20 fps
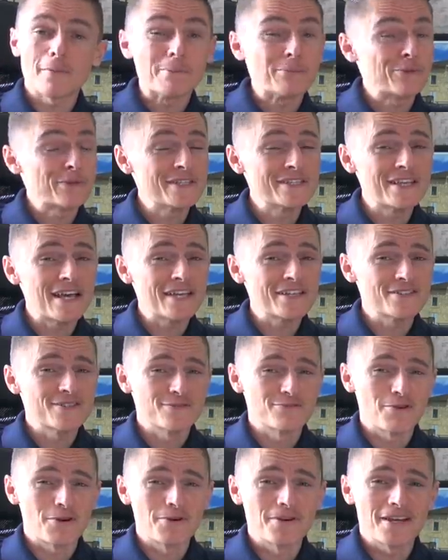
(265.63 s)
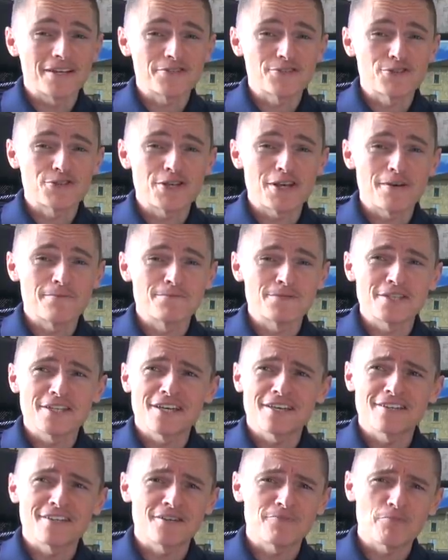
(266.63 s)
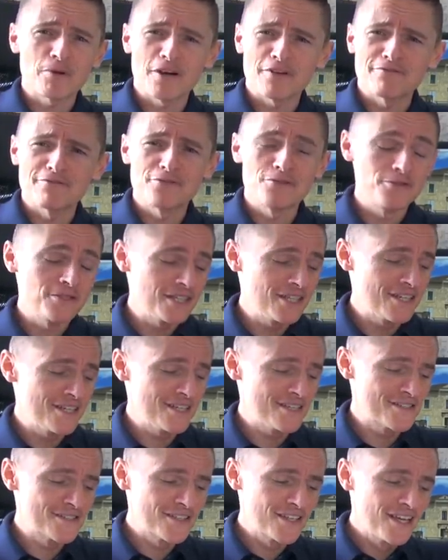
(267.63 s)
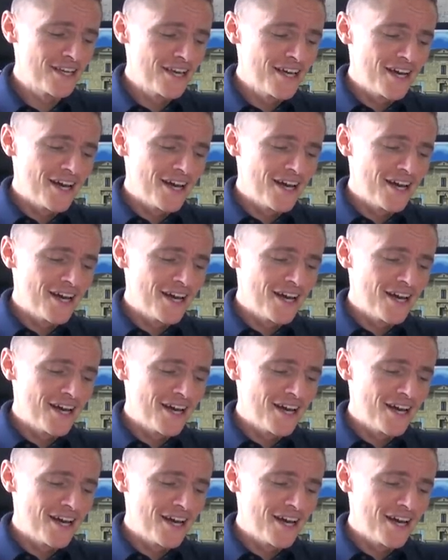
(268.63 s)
It predates the Rolex GMT, I think, by a few years.